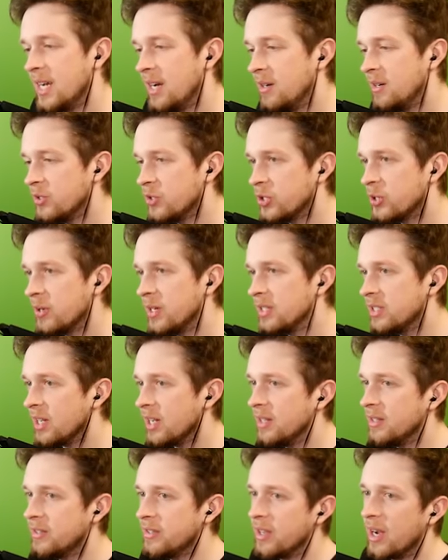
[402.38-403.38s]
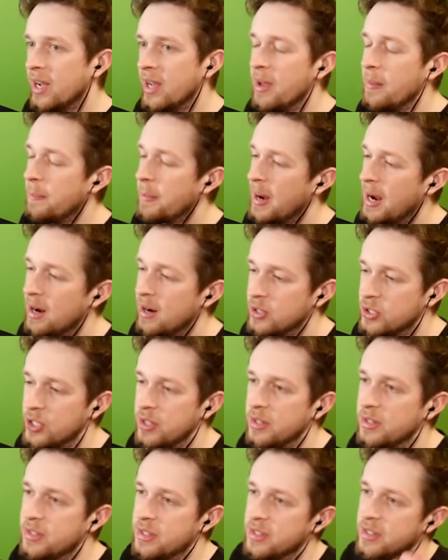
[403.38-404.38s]
a hard choice. I, I am
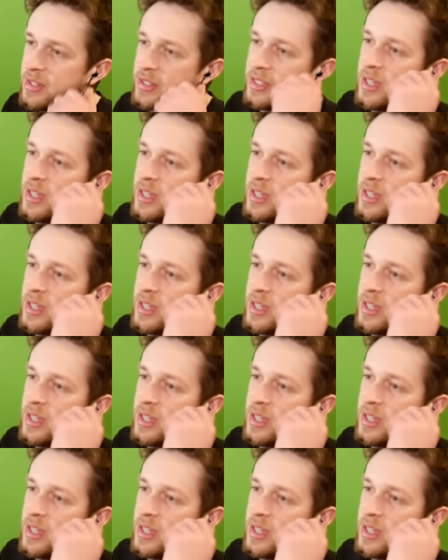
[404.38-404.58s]
partial to the